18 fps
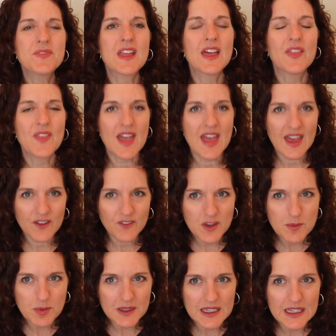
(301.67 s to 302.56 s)
And the
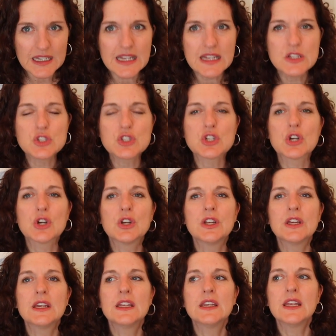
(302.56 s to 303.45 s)
heavy bleeding
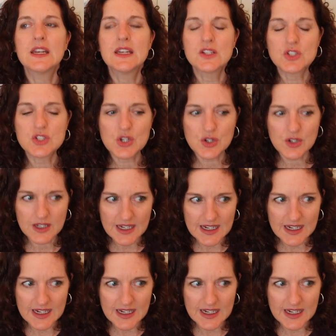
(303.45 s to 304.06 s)
started, and it started